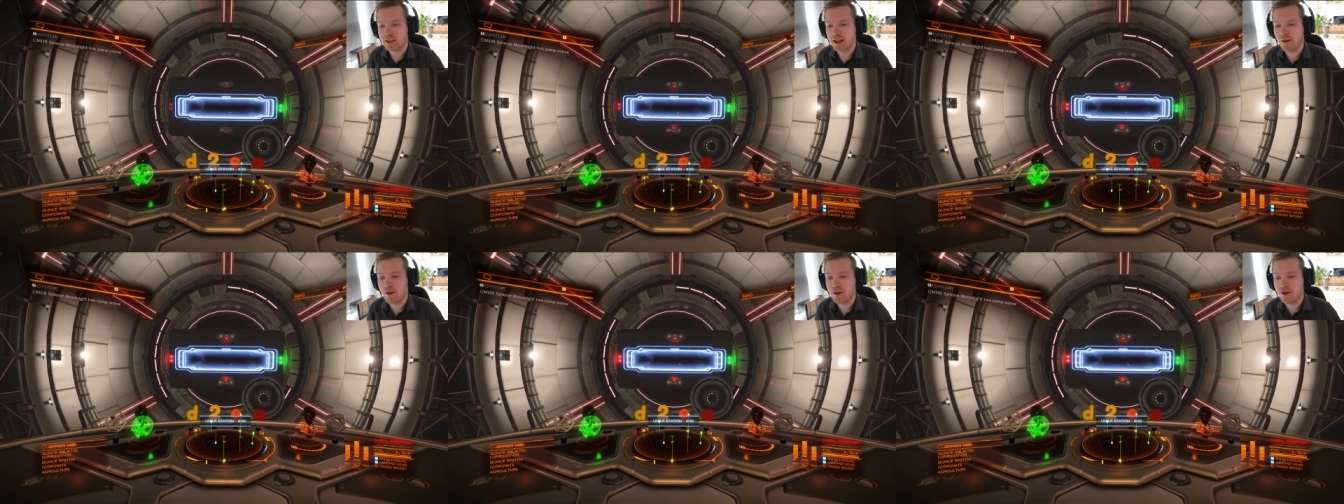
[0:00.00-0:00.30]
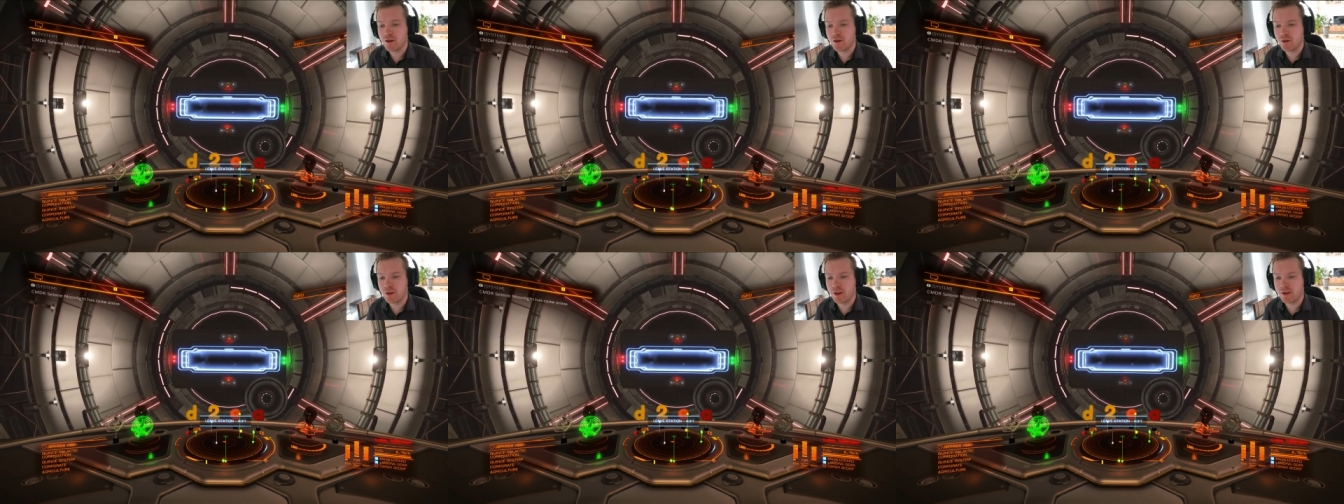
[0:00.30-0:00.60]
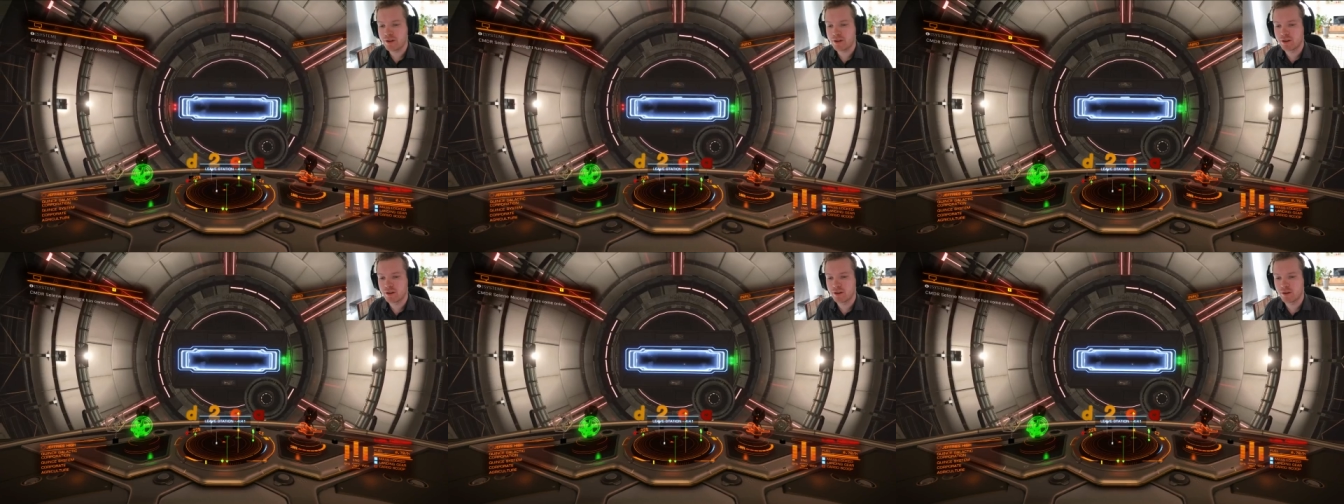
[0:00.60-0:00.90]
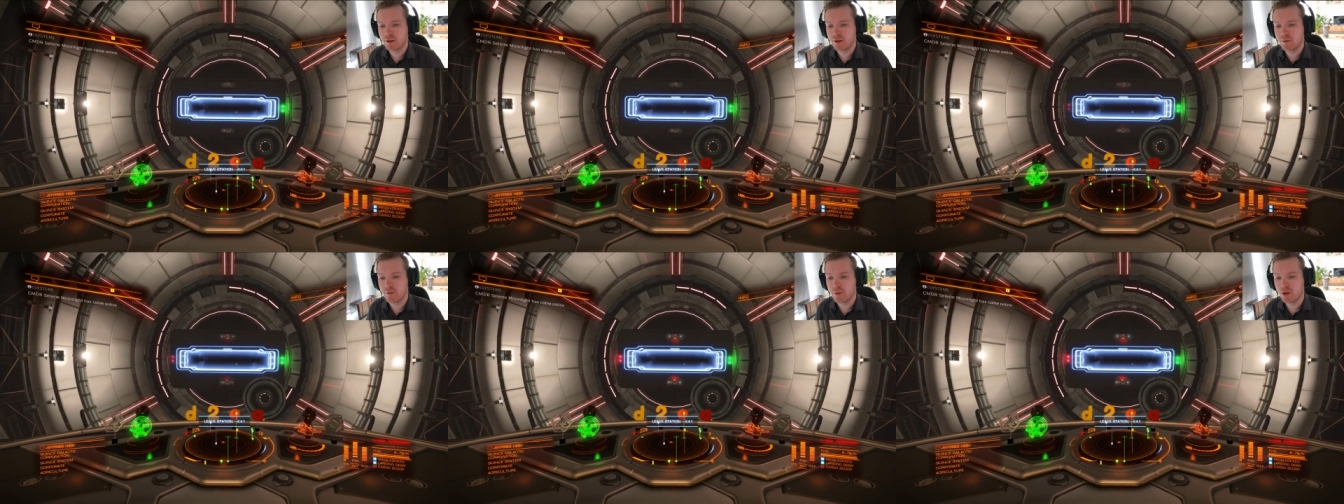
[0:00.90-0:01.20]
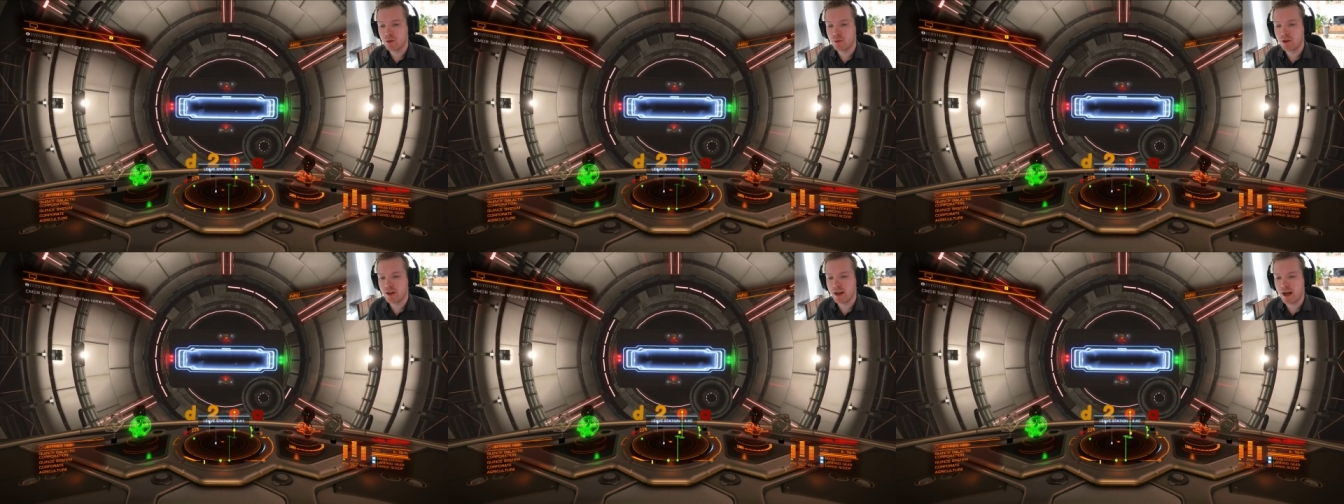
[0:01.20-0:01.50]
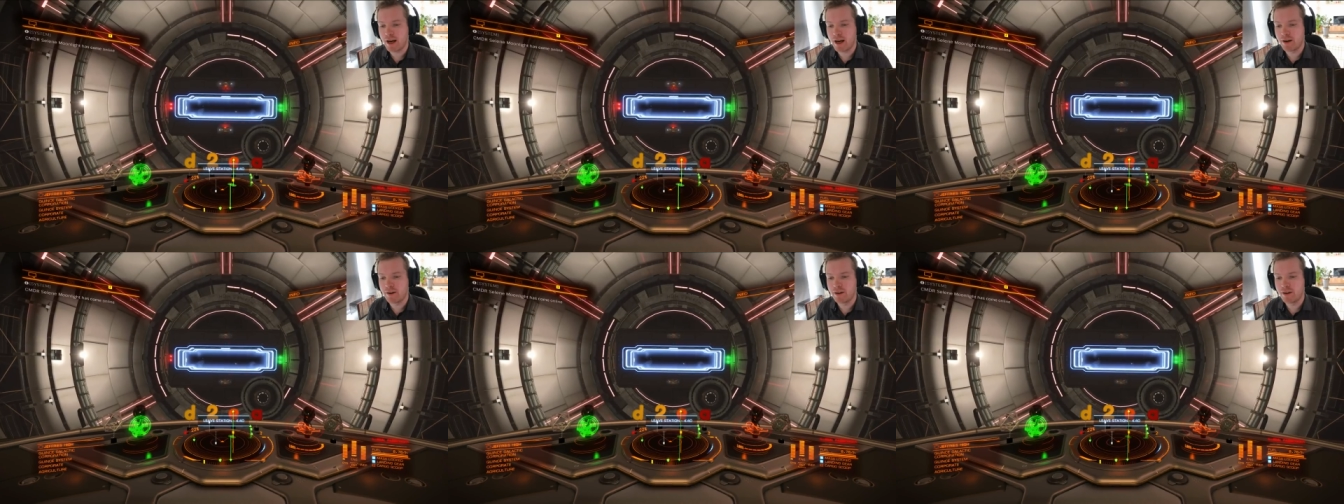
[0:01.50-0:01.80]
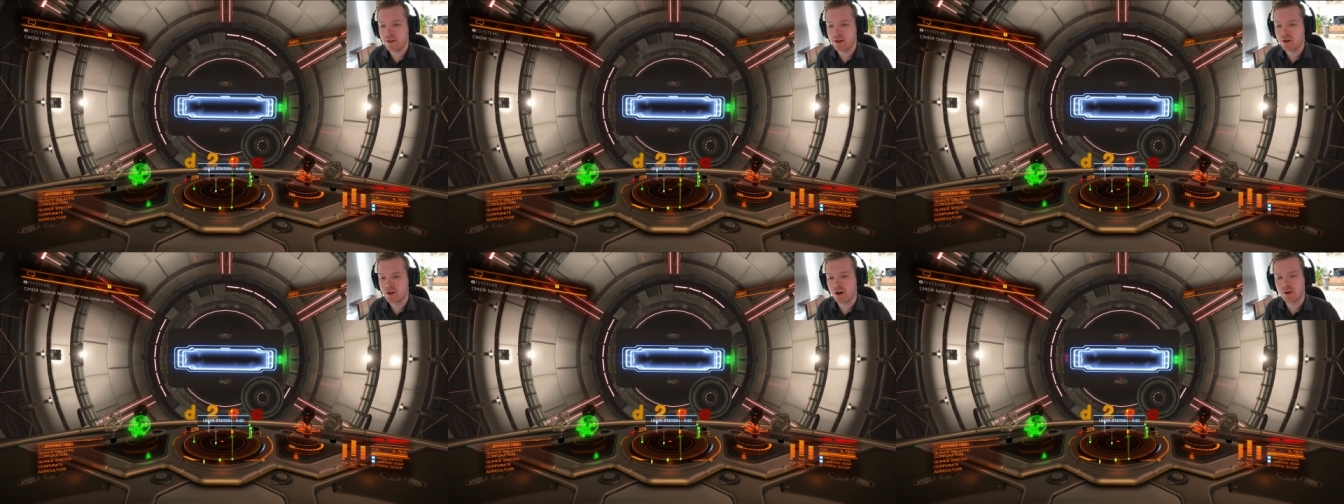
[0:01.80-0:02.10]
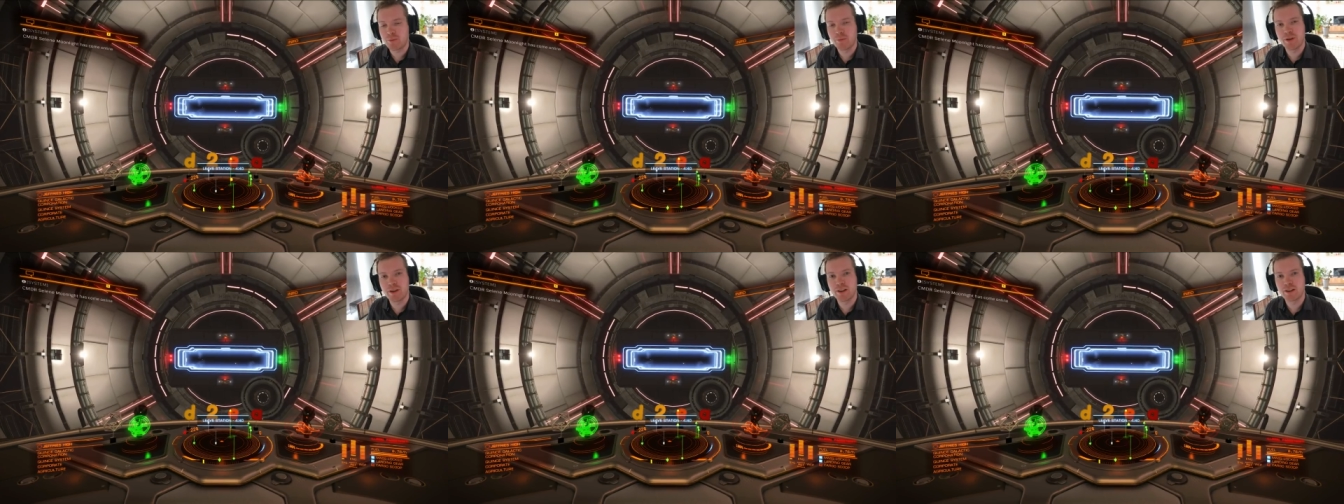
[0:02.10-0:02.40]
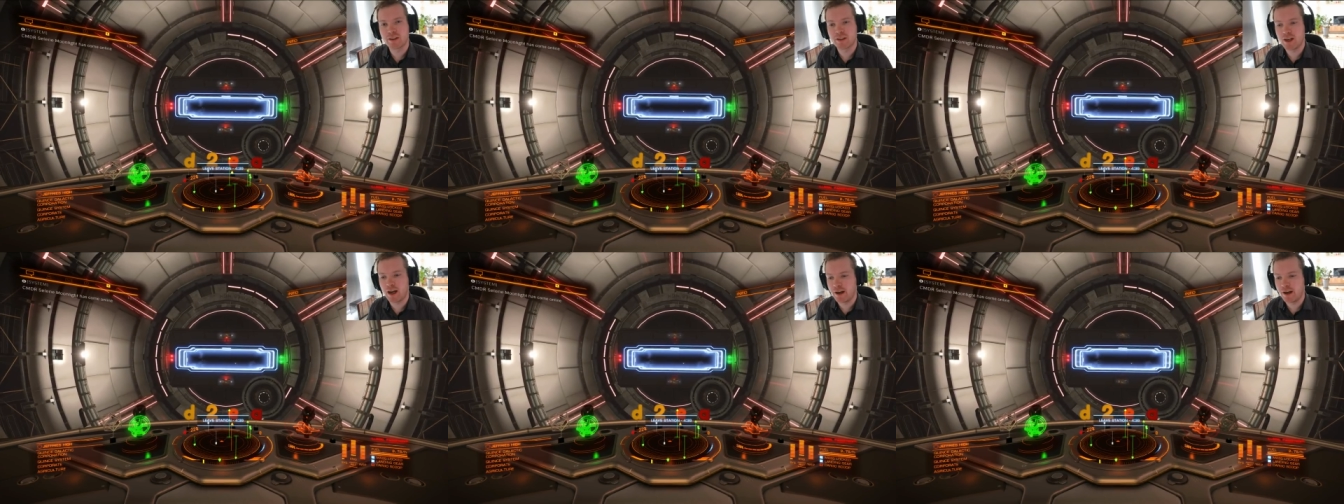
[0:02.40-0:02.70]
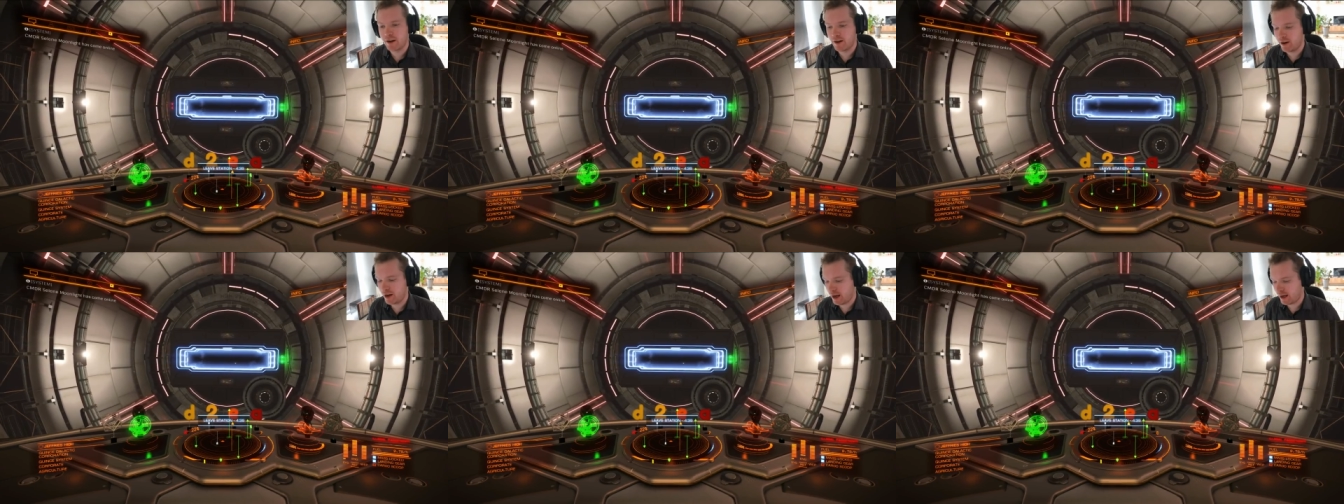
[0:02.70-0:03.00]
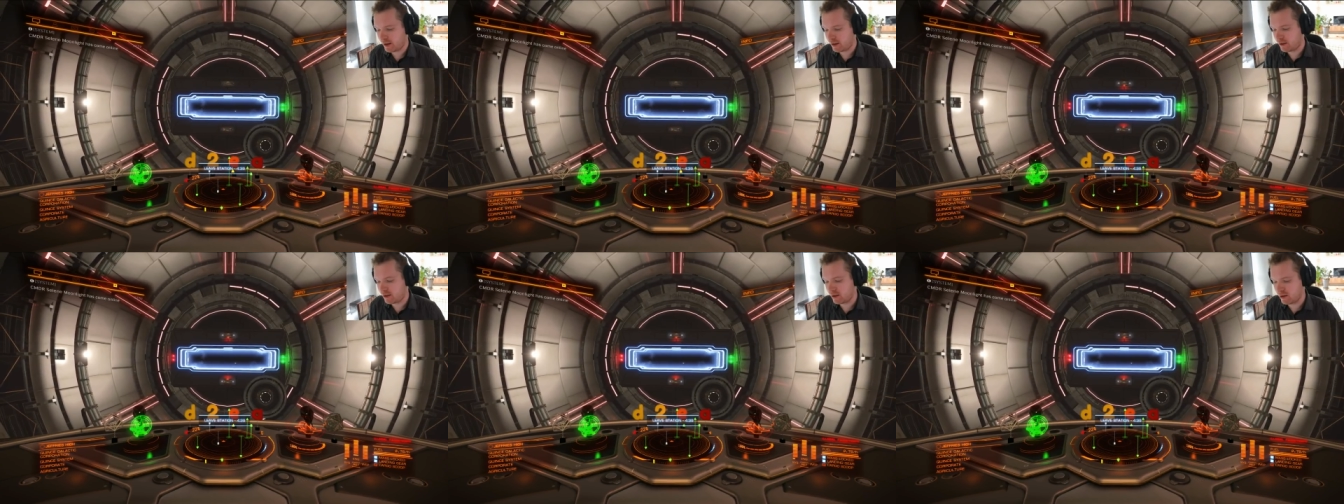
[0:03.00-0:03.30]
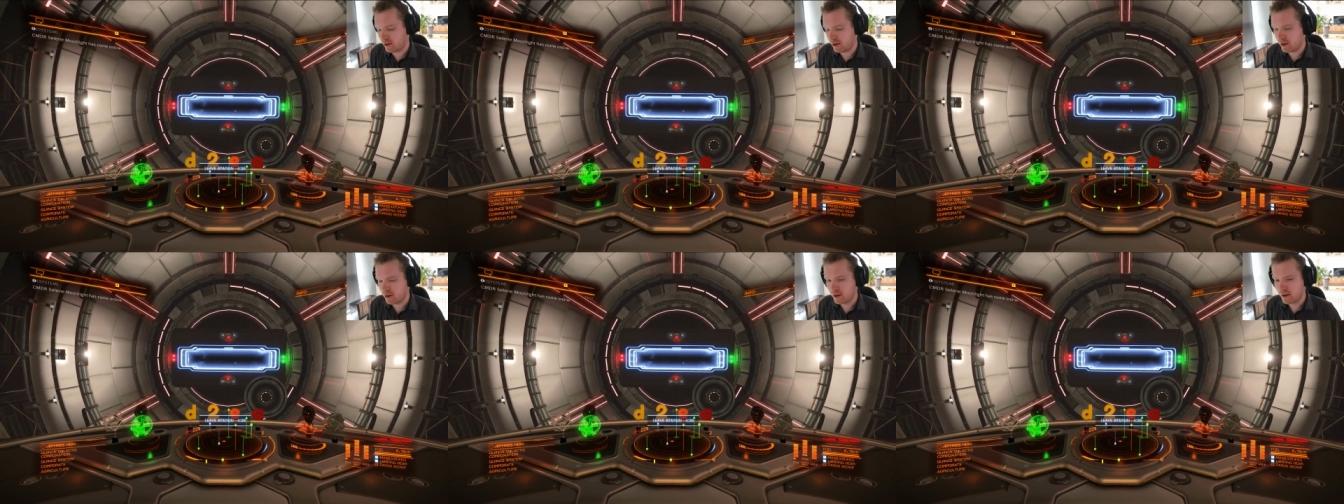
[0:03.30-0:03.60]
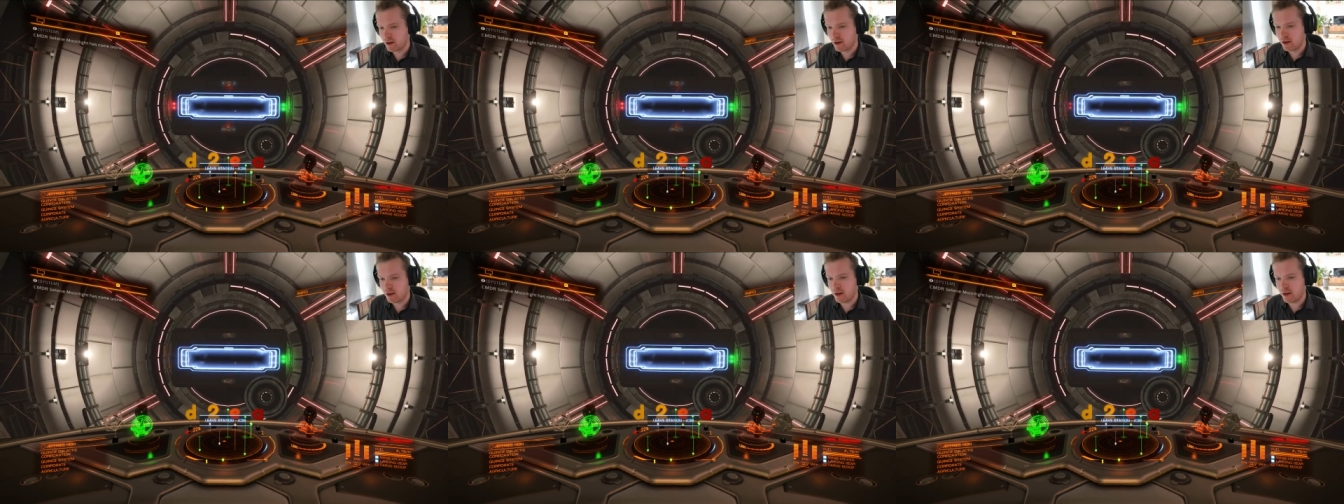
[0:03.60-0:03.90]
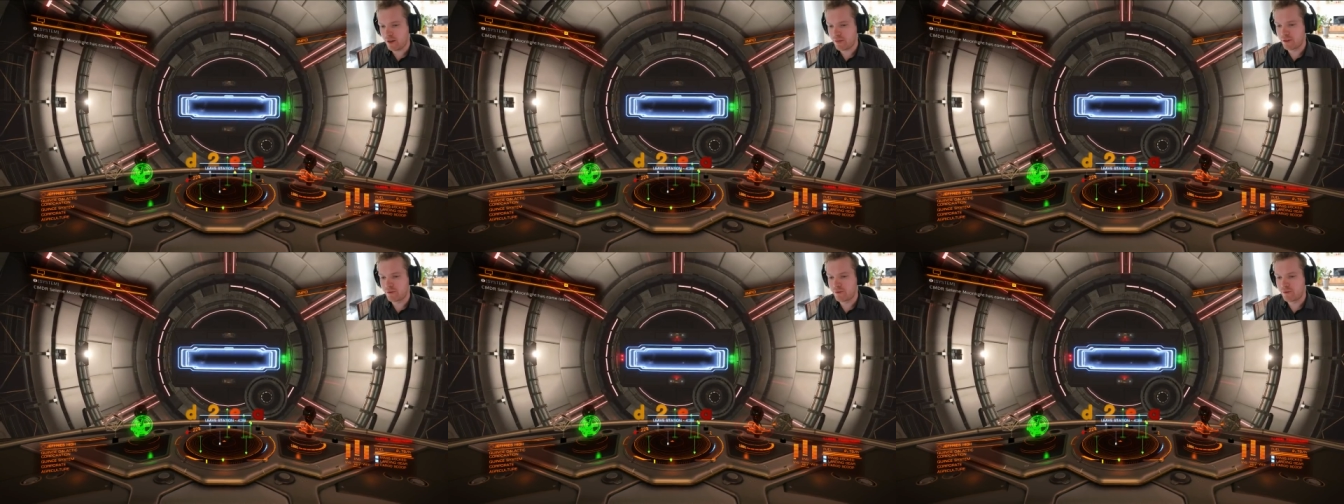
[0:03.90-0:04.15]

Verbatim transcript: Now I know that the, the Beluga liner here, the cockpit is kind of at, uh, at the